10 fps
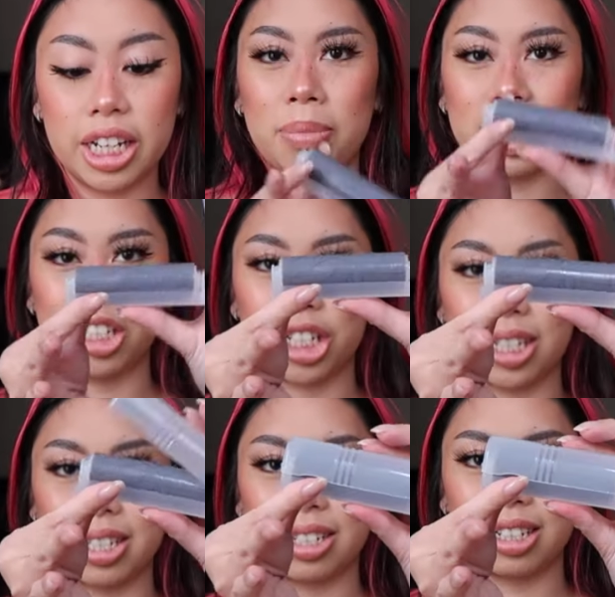it, but it
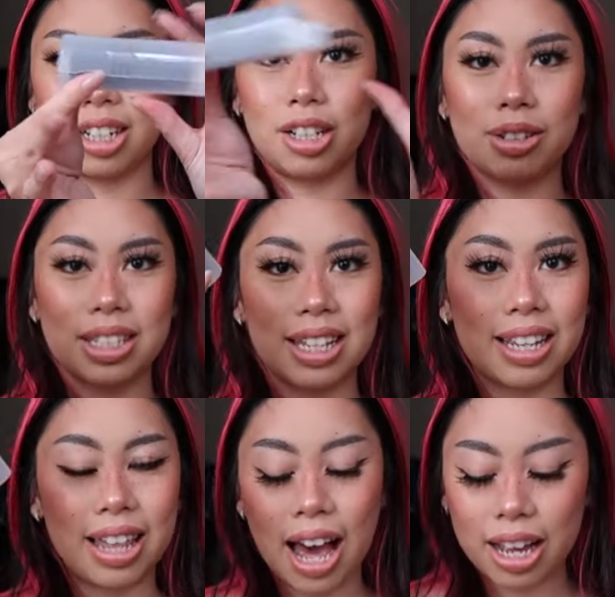just closes
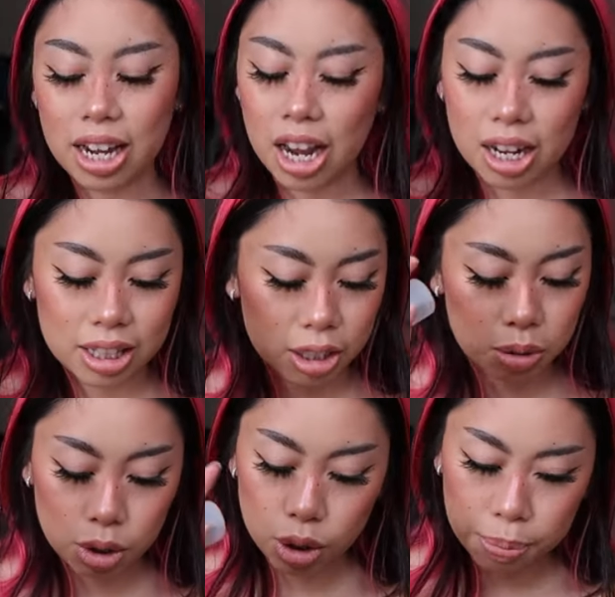like that. This
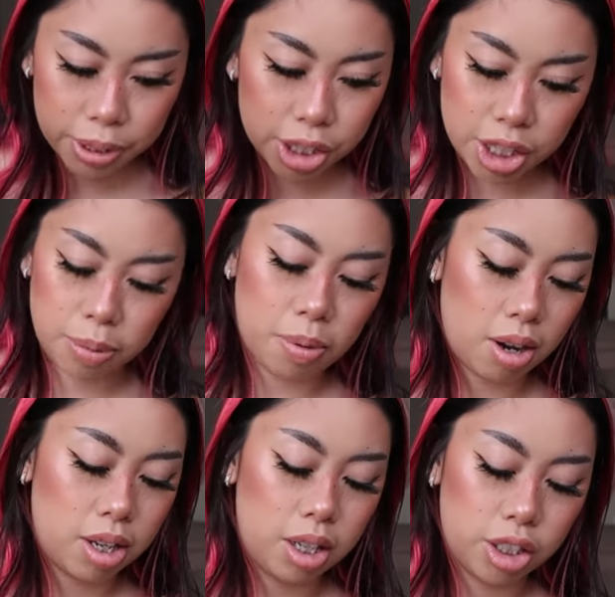was super cheap
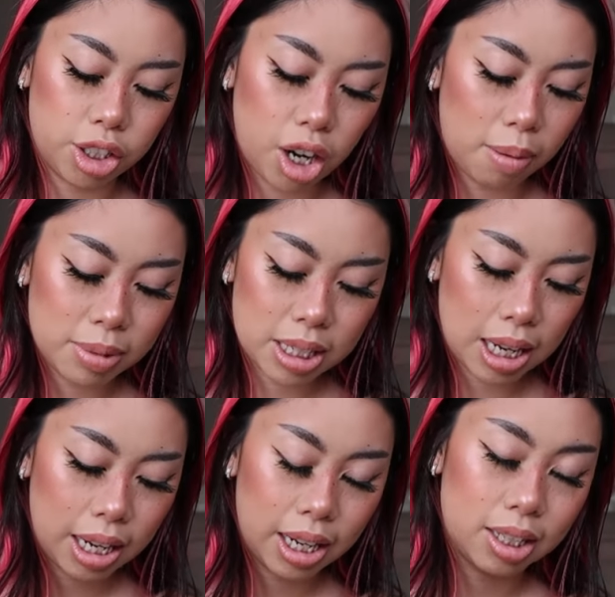on Shop Miss
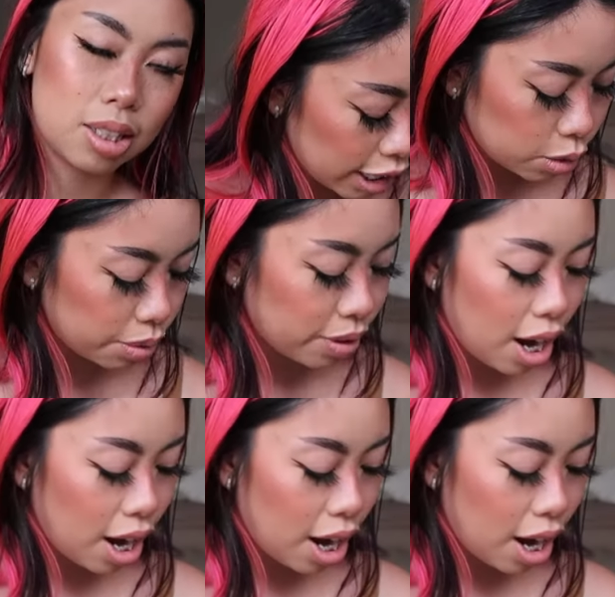A. Next we've